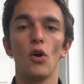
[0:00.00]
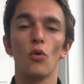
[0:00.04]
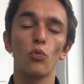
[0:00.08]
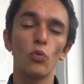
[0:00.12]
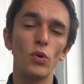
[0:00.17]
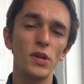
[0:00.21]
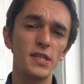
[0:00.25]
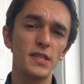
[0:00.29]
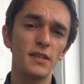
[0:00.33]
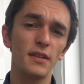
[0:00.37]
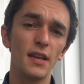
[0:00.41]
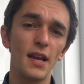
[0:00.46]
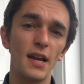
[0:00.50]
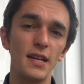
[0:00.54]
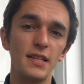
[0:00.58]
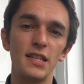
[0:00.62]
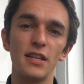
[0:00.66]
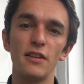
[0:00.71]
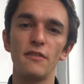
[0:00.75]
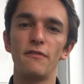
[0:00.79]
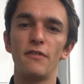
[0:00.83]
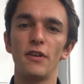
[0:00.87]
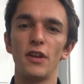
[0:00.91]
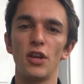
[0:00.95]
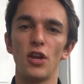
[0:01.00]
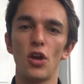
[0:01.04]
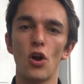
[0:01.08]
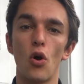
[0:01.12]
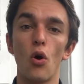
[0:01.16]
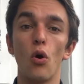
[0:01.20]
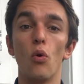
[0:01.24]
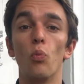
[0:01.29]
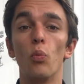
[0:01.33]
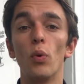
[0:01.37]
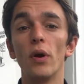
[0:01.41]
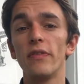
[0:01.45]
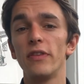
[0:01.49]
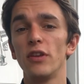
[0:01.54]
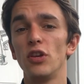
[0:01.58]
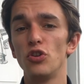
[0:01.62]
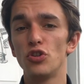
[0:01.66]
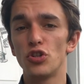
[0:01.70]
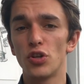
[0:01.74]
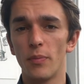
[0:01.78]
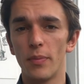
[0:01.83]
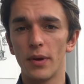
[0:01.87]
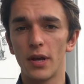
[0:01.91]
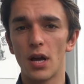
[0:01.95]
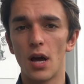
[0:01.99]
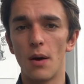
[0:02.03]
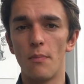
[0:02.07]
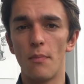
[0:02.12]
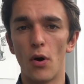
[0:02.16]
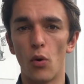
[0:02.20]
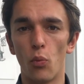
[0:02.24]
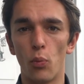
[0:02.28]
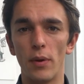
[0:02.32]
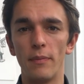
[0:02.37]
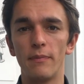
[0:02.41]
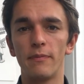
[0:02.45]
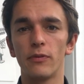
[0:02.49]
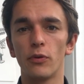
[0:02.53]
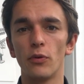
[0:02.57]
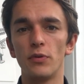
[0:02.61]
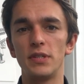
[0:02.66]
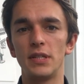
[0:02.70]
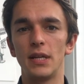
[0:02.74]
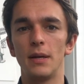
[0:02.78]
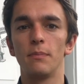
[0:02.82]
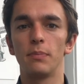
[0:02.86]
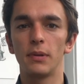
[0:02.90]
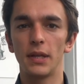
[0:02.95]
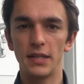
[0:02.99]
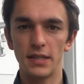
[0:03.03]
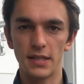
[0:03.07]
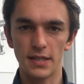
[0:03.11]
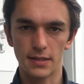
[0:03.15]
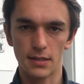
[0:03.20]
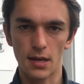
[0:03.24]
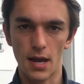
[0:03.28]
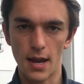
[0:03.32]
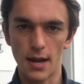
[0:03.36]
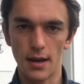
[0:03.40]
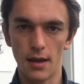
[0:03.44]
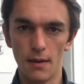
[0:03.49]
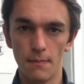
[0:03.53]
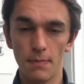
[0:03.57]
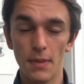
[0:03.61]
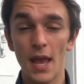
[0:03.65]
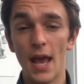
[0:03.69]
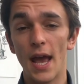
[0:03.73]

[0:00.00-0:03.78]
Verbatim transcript: Recently, I did a video on whether you should become a Webflow template designer